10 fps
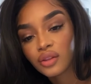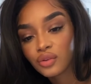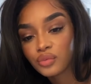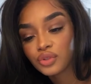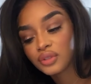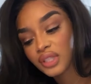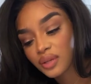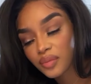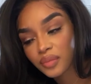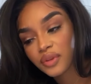The music
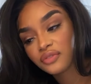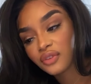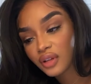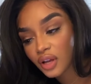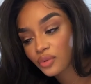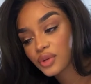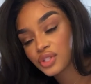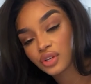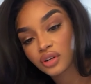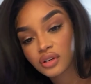made me feel like we
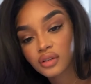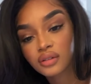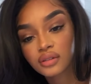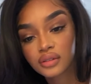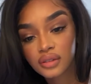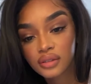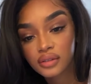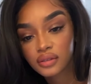jogged.